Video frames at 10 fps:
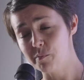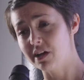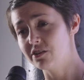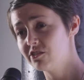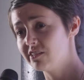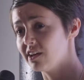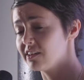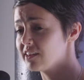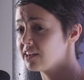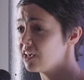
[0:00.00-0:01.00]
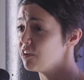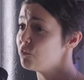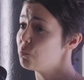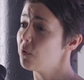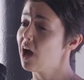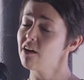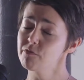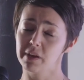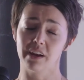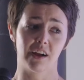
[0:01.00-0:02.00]
much that they have
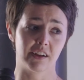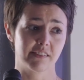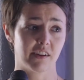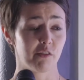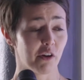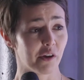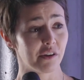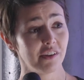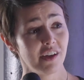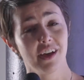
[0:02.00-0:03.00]
been asked, I've heard,